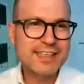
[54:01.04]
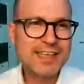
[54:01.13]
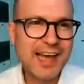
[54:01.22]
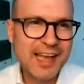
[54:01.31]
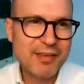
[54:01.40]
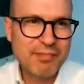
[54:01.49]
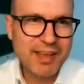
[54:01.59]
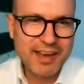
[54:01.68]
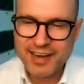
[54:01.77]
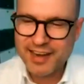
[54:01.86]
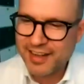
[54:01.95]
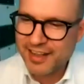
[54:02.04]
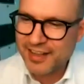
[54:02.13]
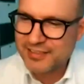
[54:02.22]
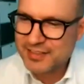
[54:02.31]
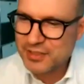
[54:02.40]
time and
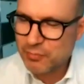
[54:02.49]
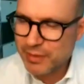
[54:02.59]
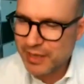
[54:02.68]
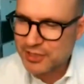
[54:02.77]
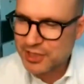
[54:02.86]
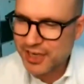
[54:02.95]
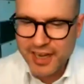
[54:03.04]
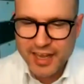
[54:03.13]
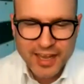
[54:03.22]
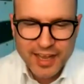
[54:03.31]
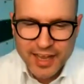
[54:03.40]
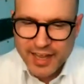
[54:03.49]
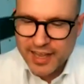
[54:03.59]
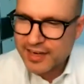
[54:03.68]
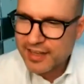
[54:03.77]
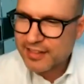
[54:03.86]
so punchy.
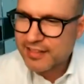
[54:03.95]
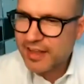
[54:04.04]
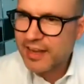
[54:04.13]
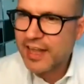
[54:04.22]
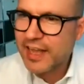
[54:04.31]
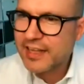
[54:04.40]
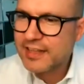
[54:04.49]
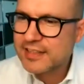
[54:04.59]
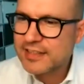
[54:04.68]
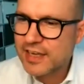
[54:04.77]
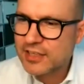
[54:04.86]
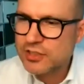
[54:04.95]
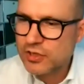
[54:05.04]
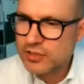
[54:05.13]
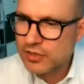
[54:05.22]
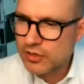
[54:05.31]
And I like the discussion
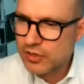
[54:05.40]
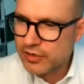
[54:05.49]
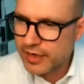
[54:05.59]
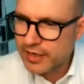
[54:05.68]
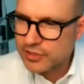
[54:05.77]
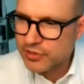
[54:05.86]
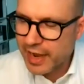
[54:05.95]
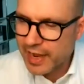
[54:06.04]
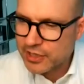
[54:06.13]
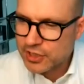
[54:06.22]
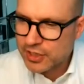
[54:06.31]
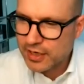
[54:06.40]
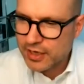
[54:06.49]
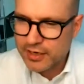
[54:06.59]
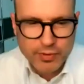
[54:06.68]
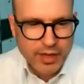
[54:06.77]
also, a lot of interaction,
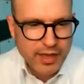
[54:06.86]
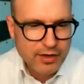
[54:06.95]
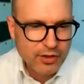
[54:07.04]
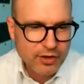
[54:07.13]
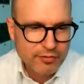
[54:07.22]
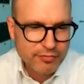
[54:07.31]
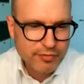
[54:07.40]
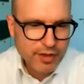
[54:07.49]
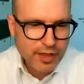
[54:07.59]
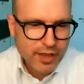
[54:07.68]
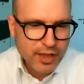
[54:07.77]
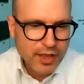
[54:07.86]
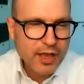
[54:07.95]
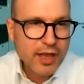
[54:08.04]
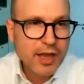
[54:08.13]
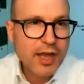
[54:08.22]
and we had a lot
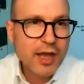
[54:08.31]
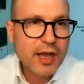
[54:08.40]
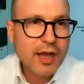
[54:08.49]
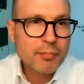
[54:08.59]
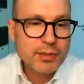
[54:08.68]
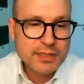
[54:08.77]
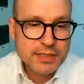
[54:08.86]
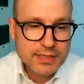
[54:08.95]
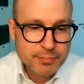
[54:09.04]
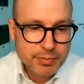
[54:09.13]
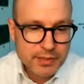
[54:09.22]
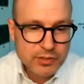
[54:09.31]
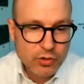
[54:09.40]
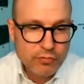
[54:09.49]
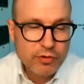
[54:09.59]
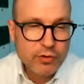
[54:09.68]
of participants,
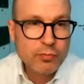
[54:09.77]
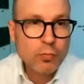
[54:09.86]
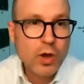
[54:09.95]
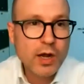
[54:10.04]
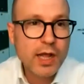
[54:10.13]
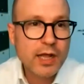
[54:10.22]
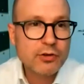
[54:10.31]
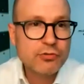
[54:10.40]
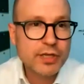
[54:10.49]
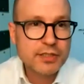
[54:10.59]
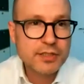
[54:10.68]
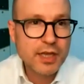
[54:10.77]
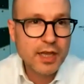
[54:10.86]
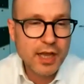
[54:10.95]
over 100